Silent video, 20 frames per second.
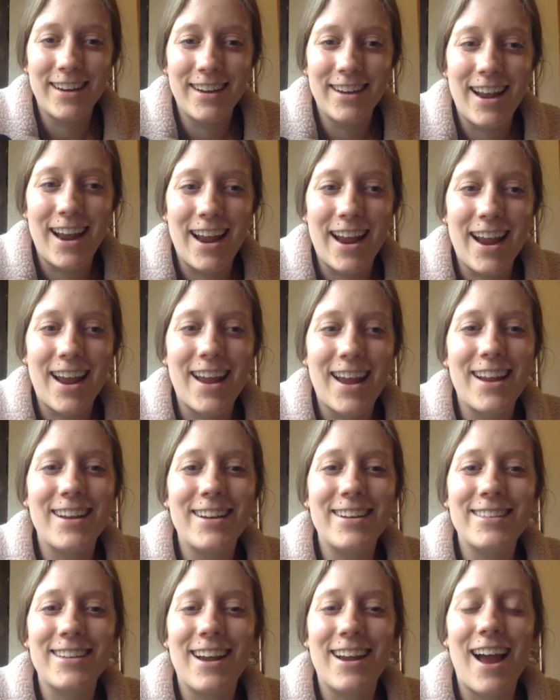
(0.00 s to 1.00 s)

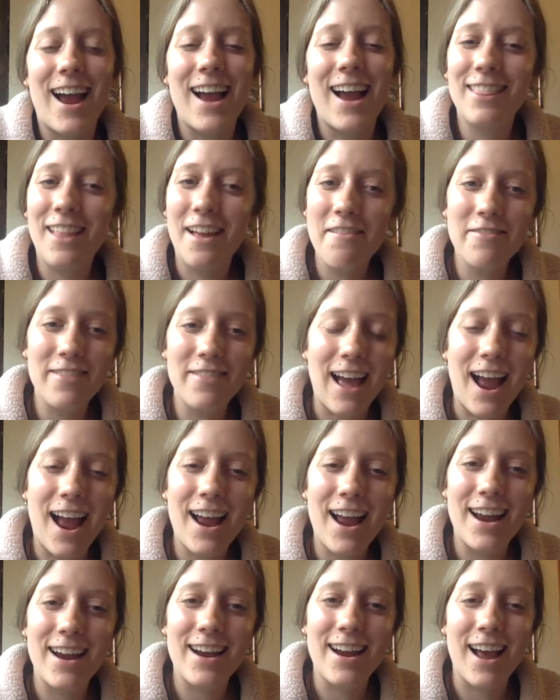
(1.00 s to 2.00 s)
And I love that.
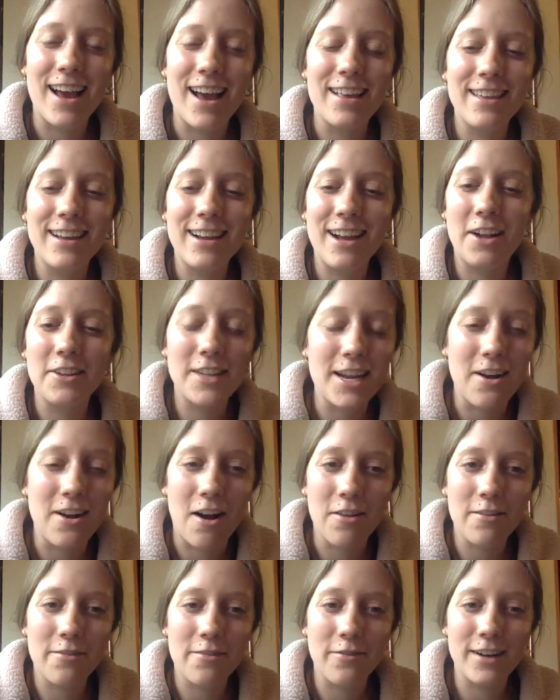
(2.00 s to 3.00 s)
And I think I'll take all
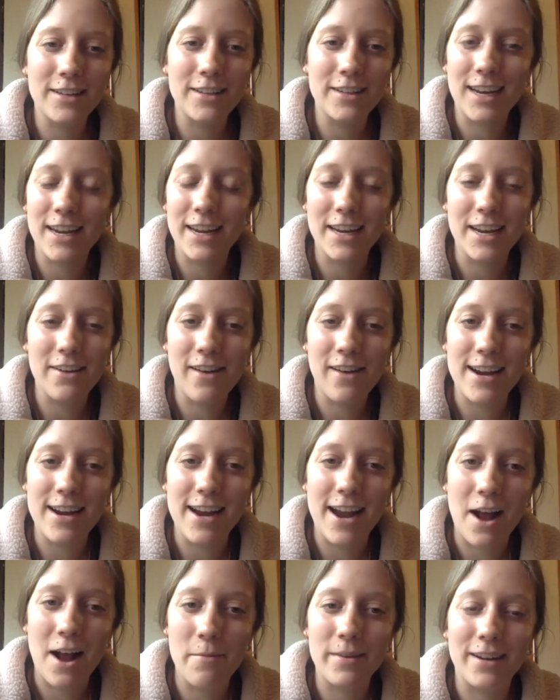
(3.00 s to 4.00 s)
the friends I can get right
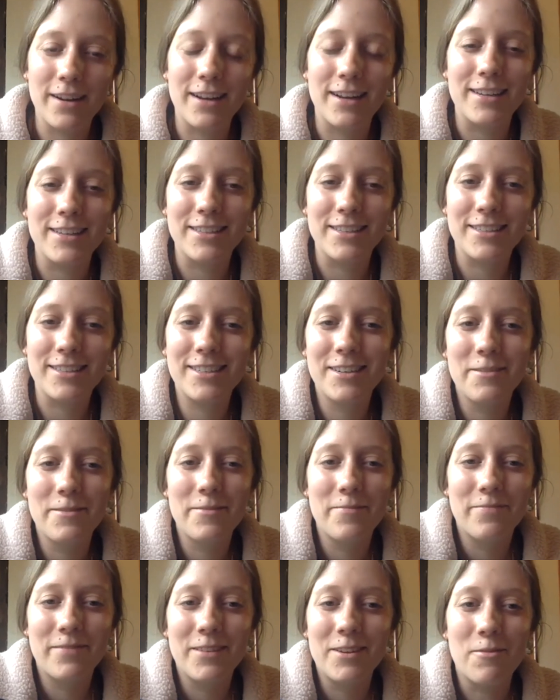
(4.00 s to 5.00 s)
now because
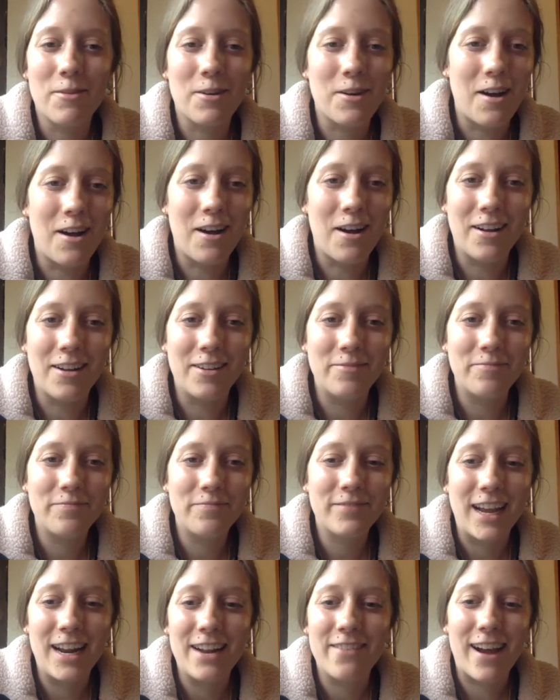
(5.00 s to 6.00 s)
we're all
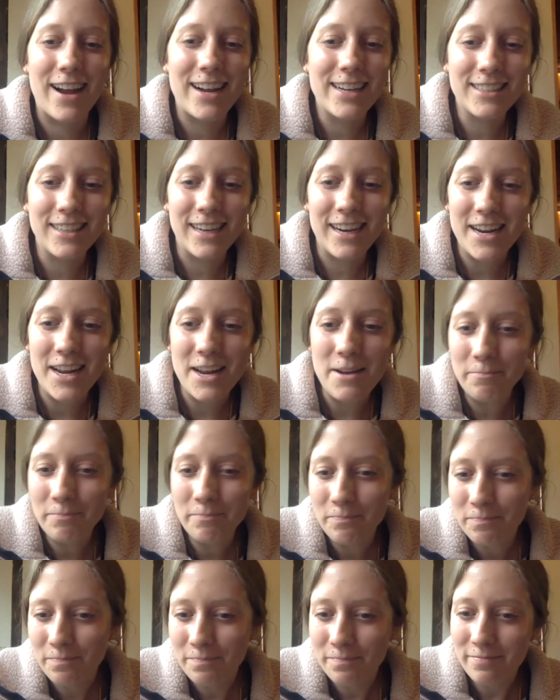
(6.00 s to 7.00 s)
kind of isolated.
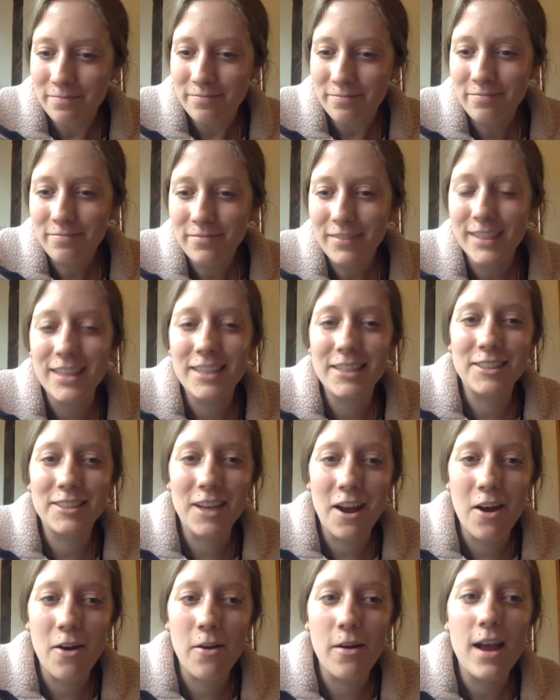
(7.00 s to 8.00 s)

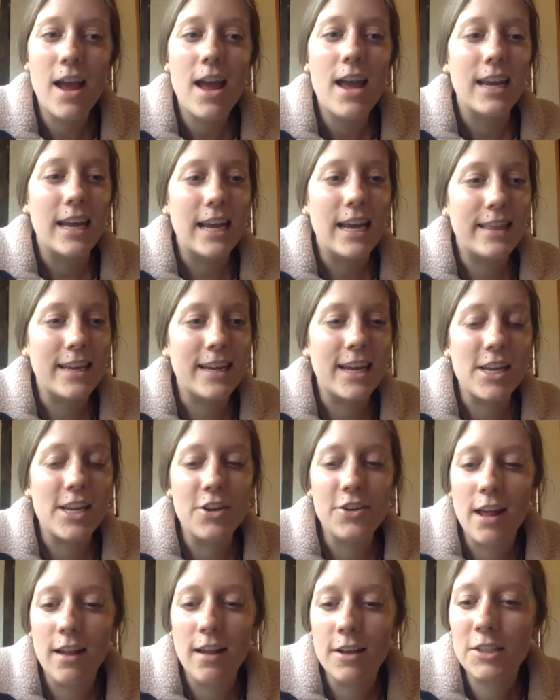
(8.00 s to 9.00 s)
So Ethan, can you
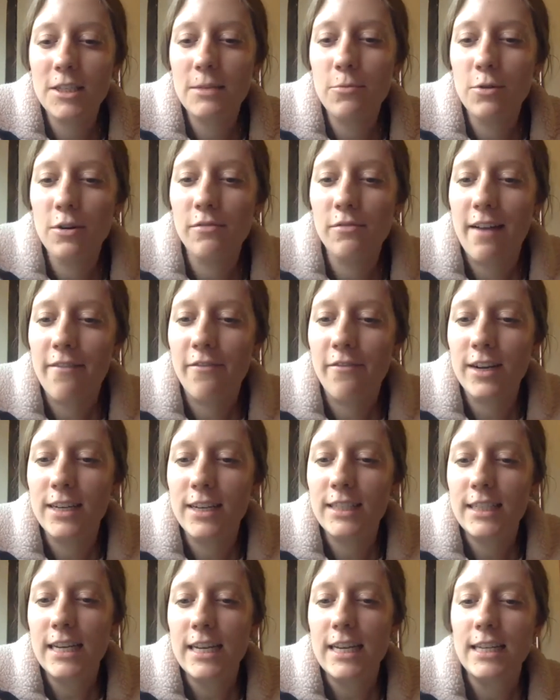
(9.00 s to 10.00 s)
tell us some more
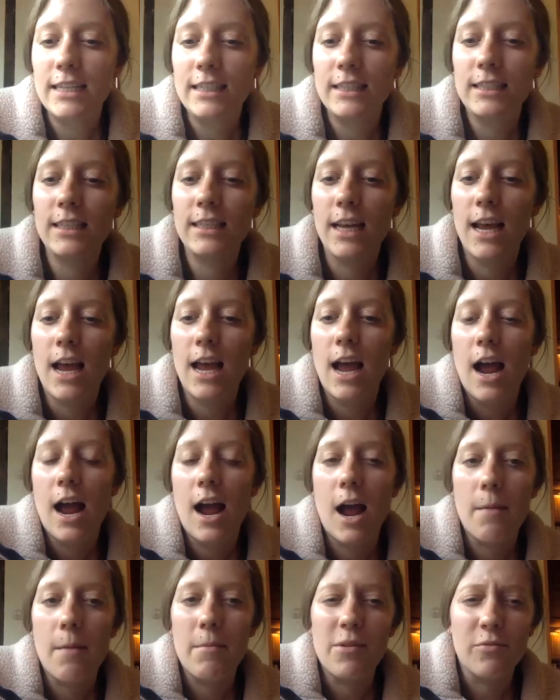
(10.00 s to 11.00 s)
references
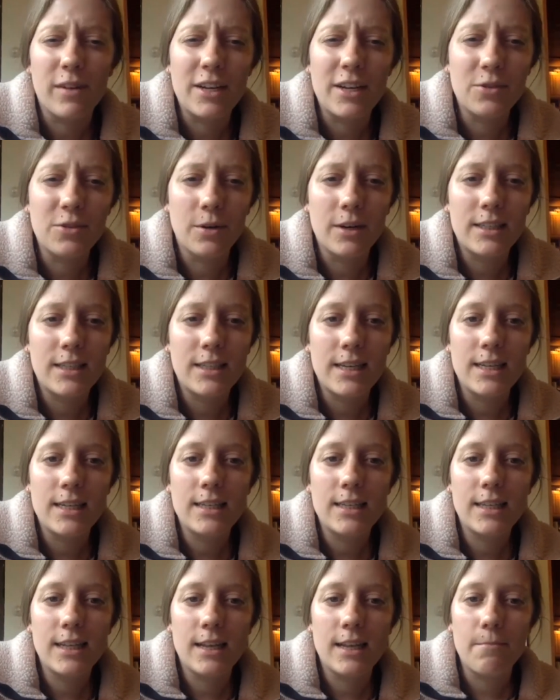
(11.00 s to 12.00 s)
and
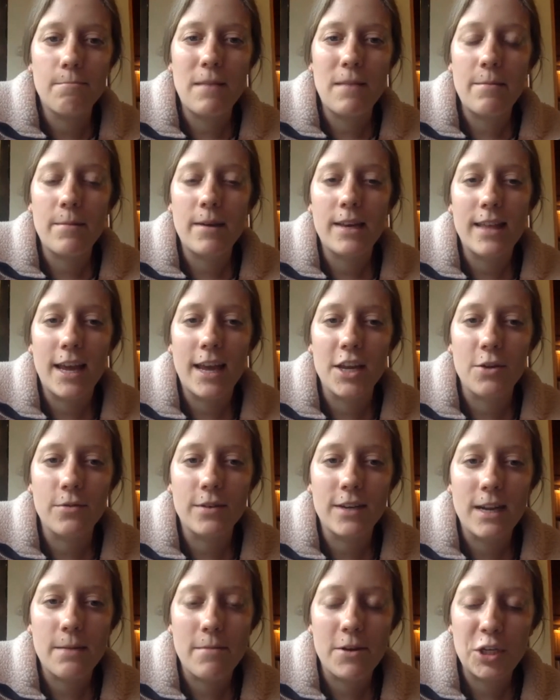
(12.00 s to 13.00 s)
resources maybe that you
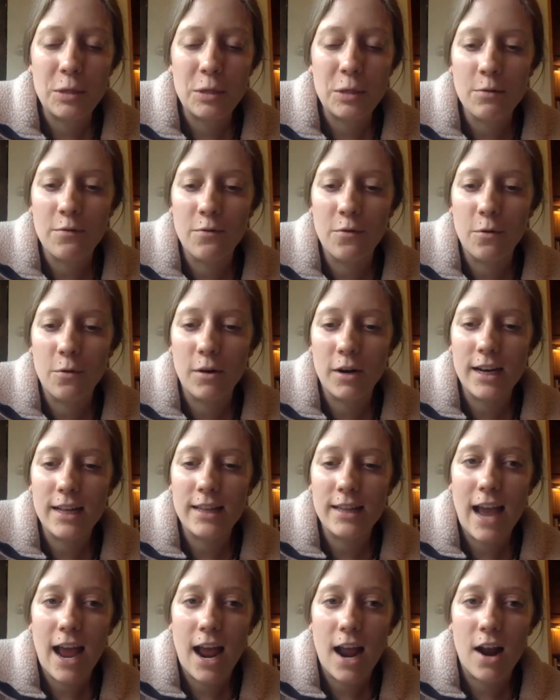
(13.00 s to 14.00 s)
didn't mention before
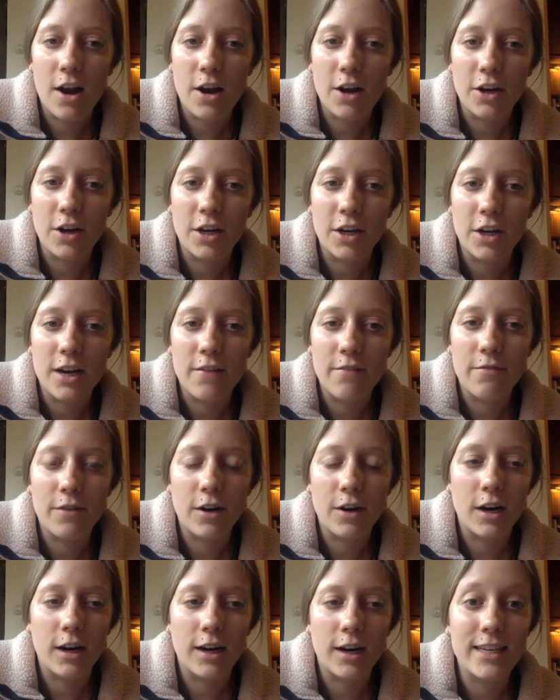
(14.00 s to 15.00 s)
that are good
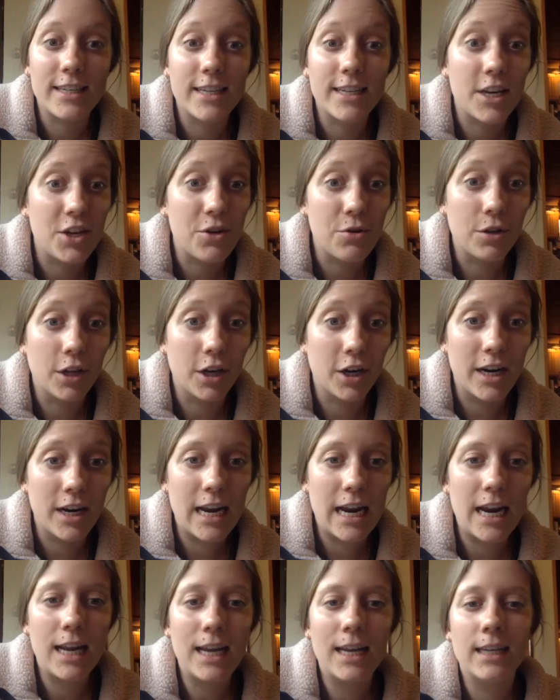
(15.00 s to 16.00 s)
for continued
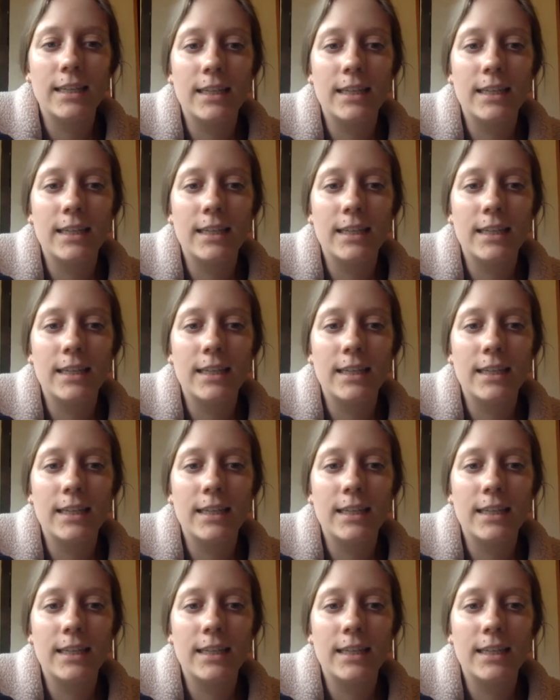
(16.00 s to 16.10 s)
learning?